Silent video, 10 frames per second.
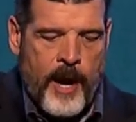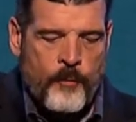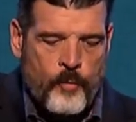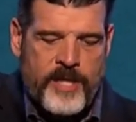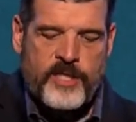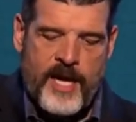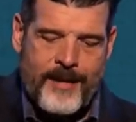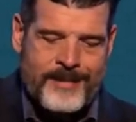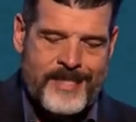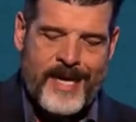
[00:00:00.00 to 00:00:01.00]
and reach
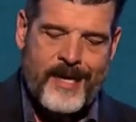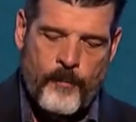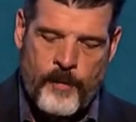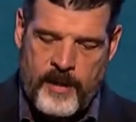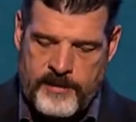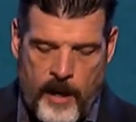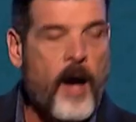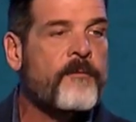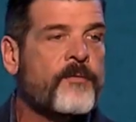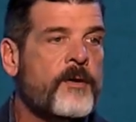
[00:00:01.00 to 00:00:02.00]
out and take it when it's
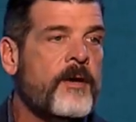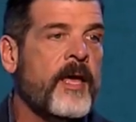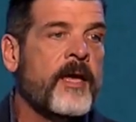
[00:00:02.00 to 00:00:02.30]
offered.